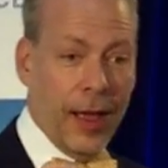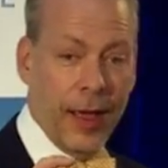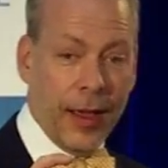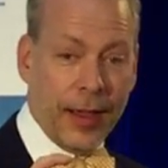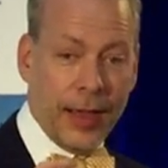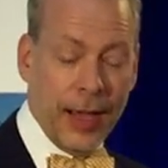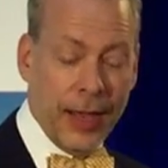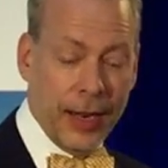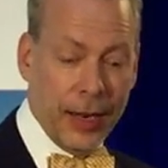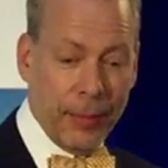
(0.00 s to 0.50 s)

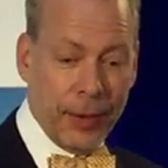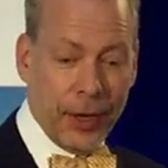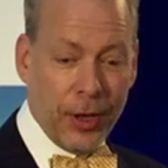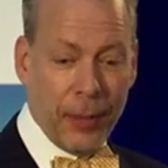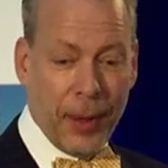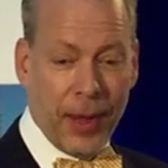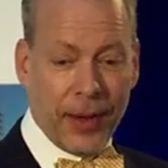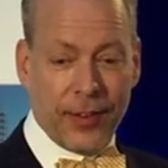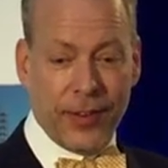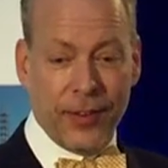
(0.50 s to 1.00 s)
Again, let me go
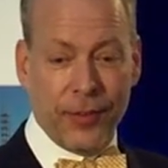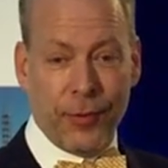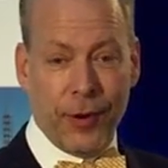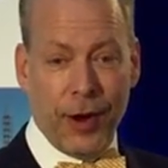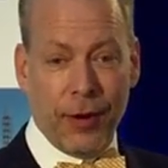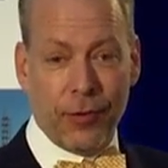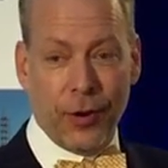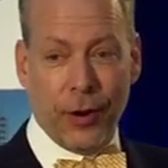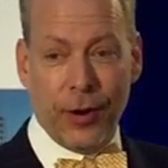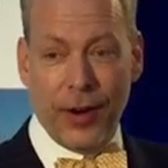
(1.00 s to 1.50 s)
back to the
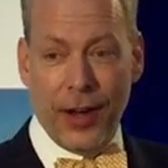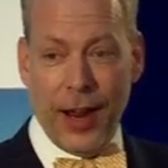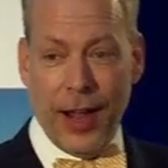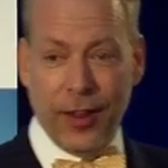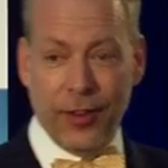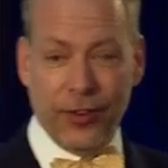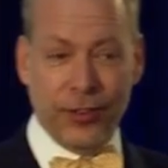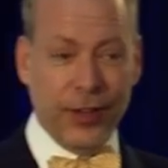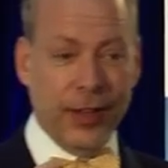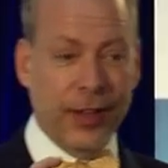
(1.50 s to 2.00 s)
railroad
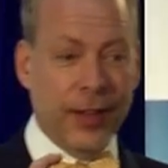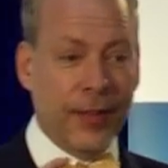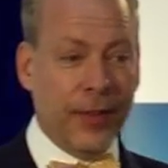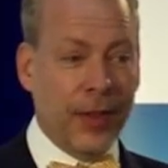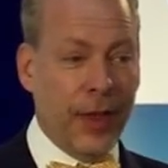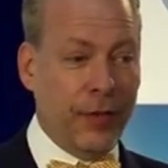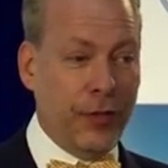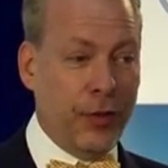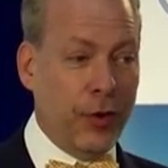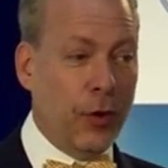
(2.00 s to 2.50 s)
analogy.
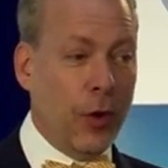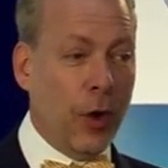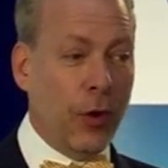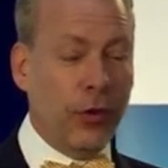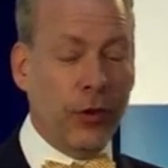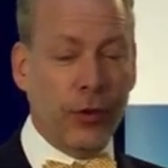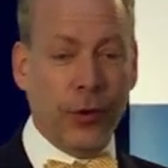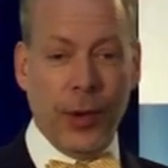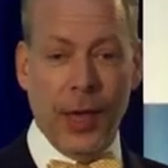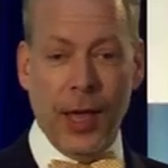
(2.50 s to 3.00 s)
If you go
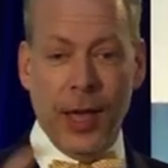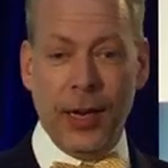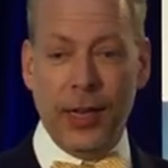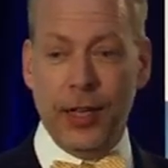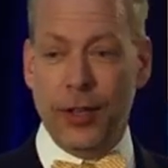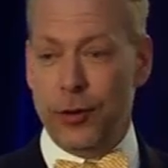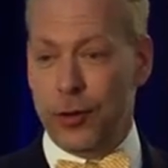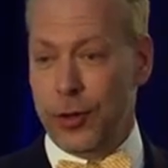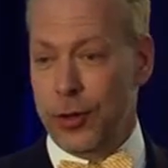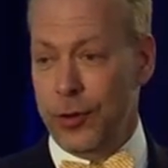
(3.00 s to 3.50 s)
through
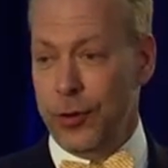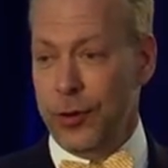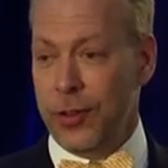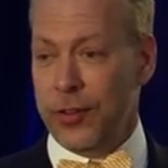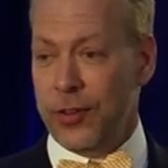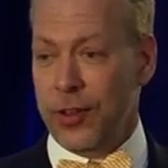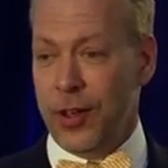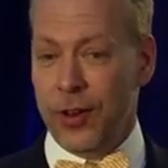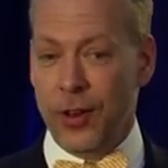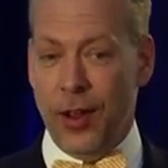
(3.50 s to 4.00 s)
any, and you can do
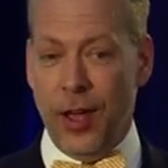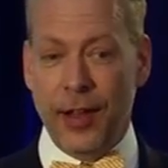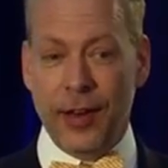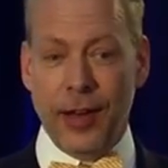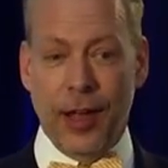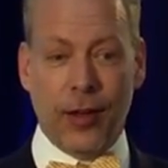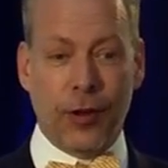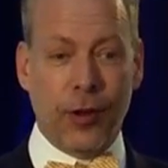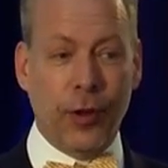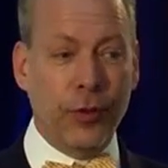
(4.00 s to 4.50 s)
this online
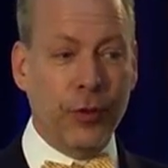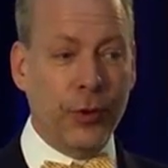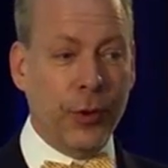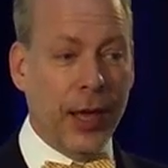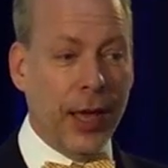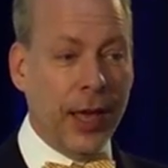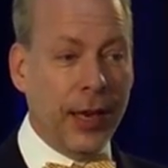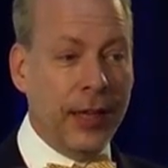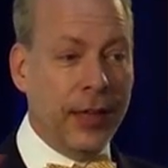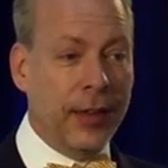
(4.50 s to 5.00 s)
now, go through
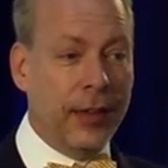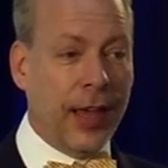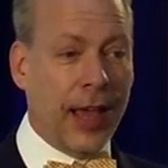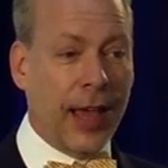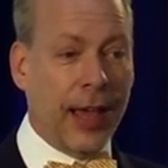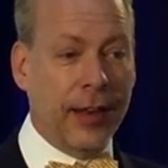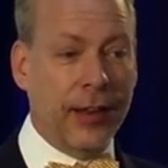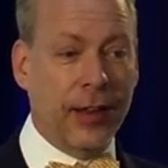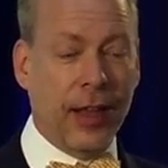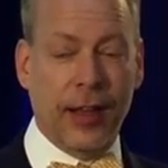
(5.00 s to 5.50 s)
any of the
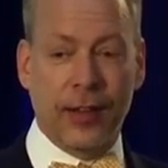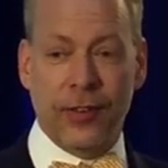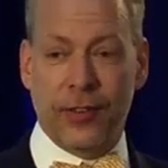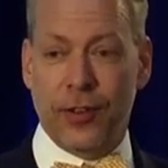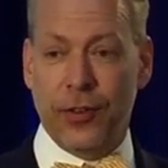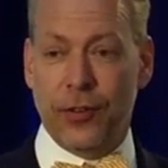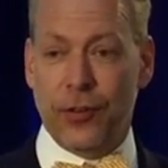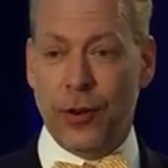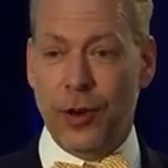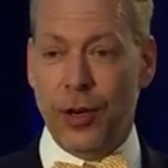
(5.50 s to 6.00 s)
headlines
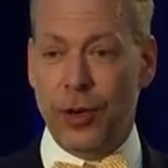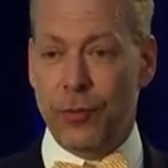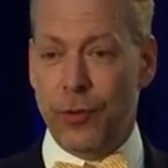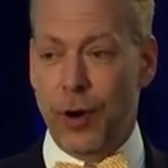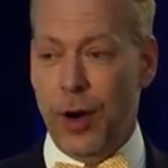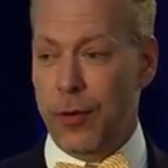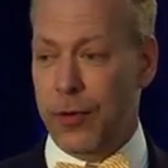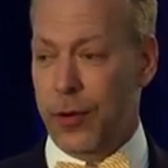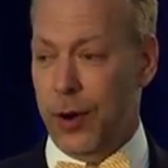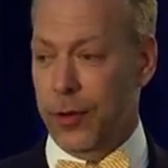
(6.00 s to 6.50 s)
concerning
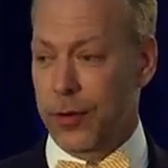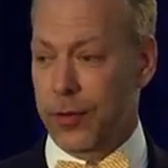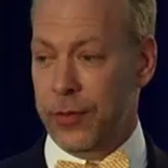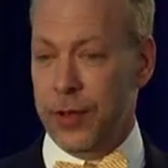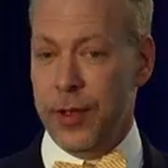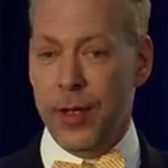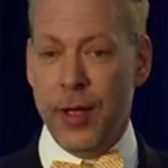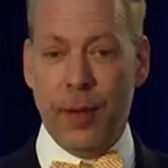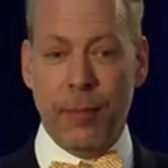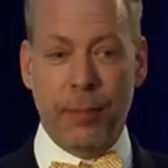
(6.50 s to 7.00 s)

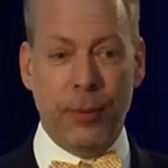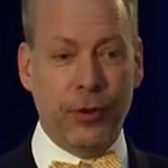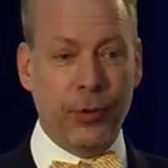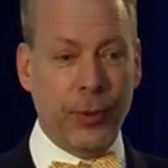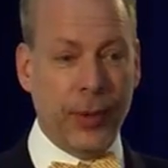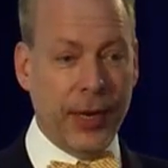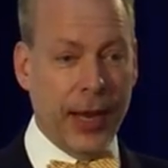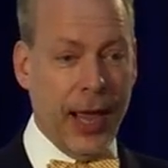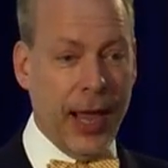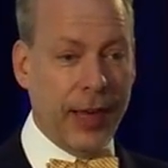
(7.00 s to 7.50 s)
railroads
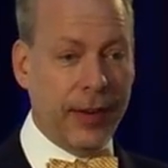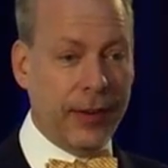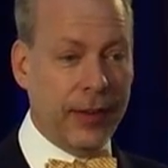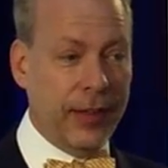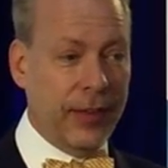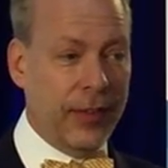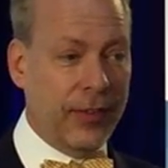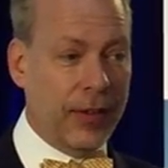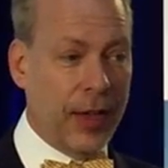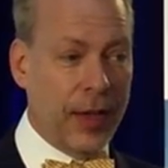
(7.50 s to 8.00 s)
between
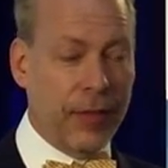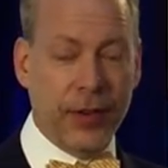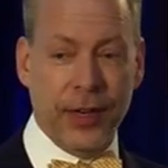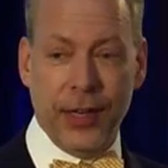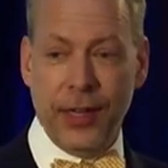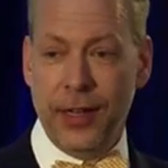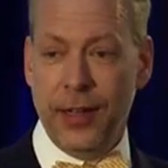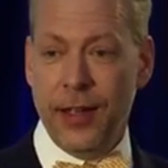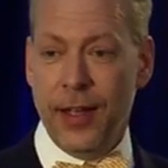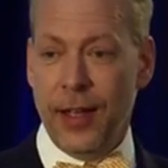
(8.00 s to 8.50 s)

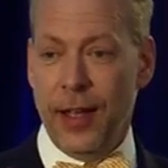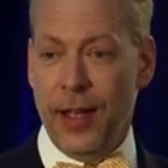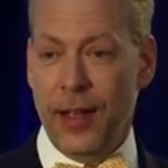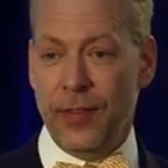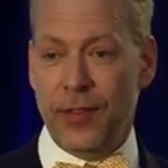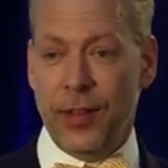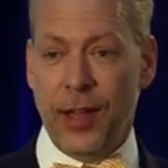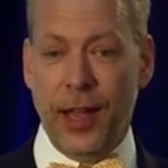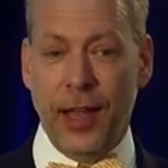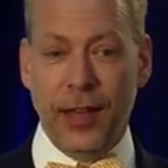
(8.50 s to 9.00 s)
1870
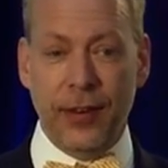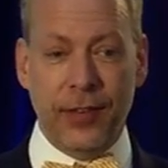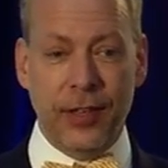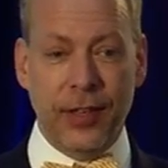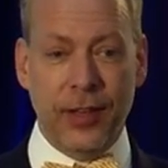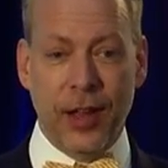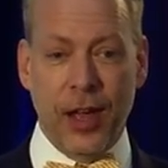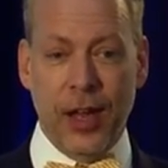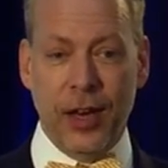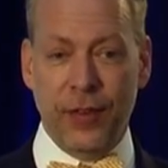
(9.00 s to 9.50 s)
and, say,
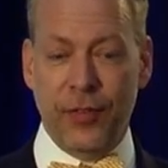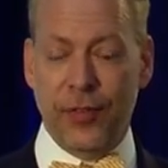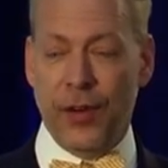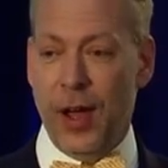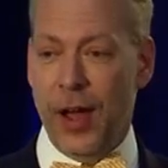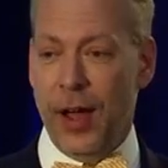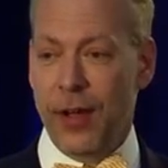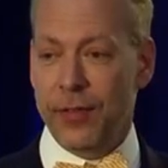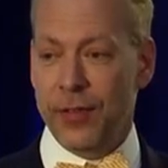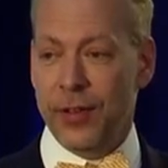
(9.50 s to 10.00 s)

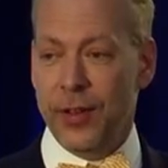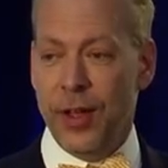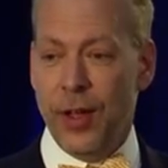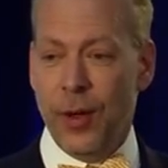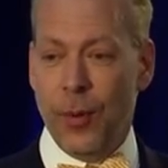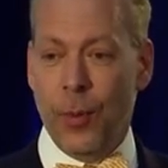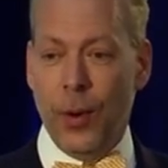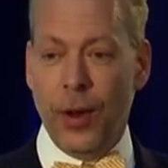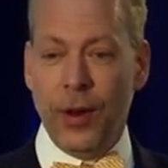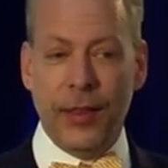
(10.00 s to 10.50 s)
1895.
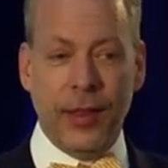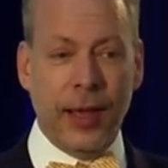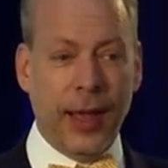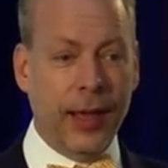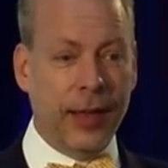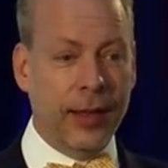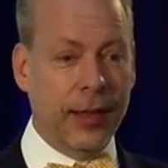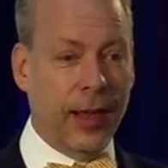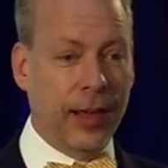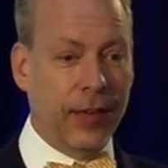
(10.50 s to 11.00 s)
What are the
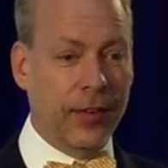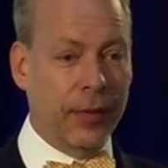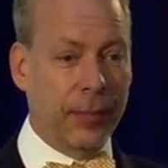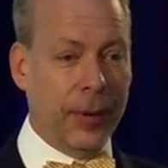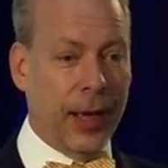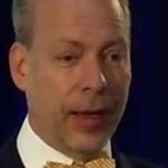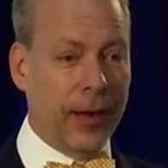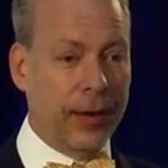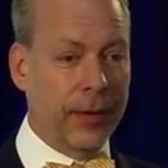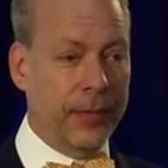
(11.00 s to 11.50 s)
headlines
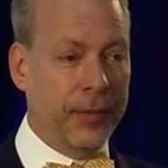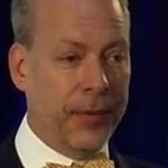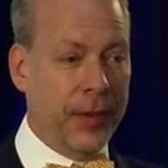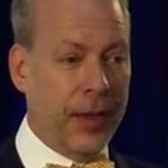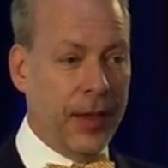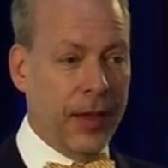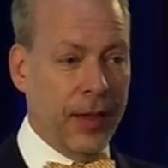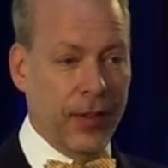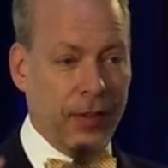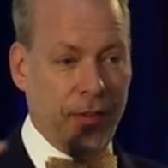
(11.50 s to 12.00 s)
about?
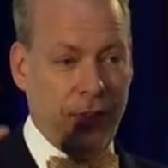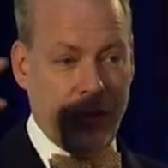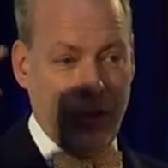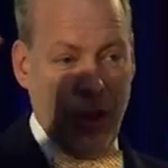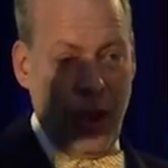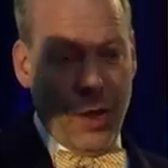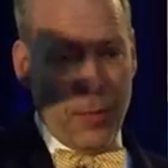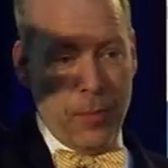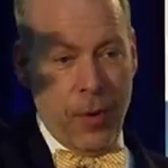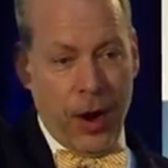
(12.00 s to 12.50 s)

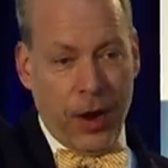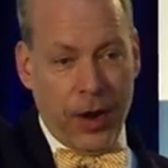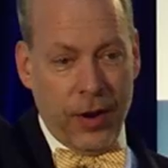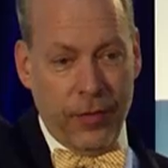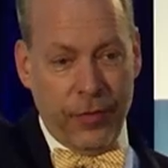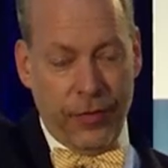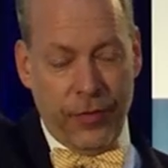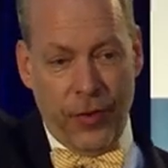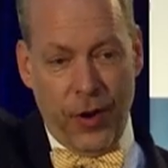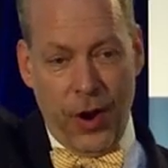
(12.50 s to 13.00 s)
Stock
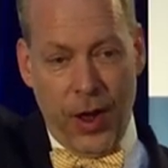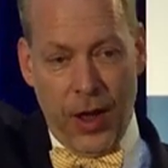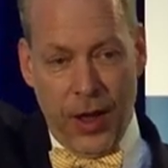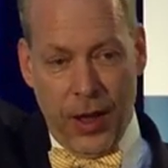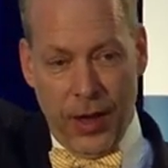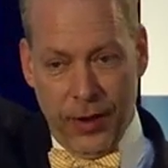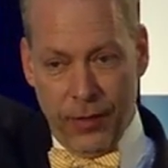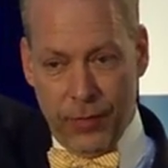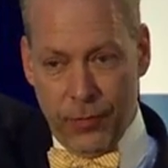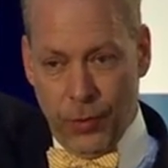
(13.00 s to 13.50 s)
market
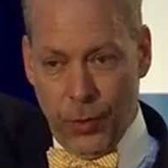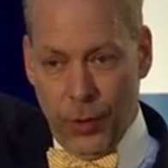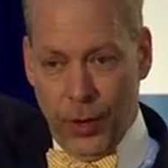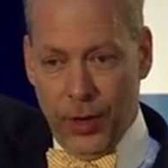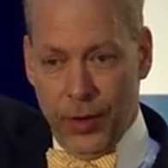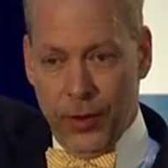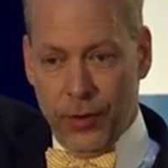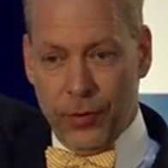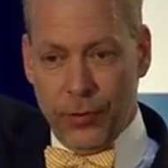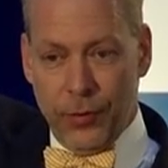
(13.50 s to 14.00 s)
fraud,
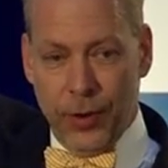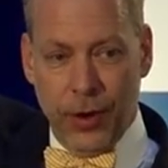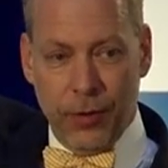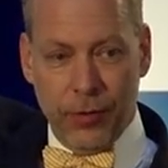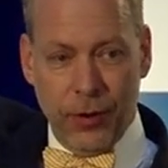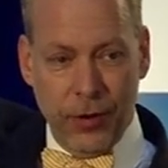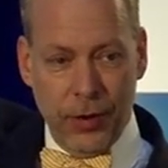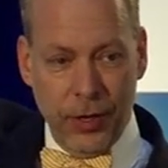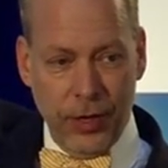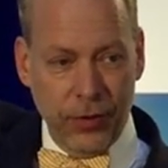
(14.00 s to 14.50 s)
Royals
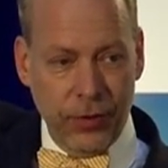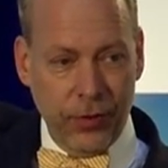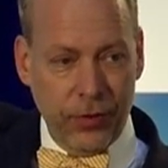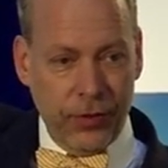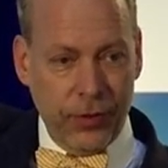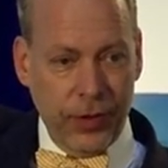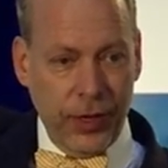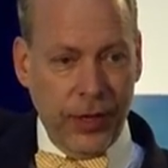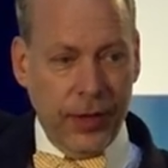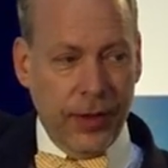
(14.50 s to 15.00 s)
Railroad
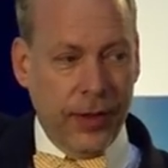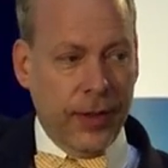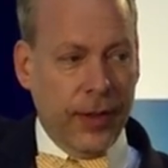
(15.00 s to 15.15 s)
Industry.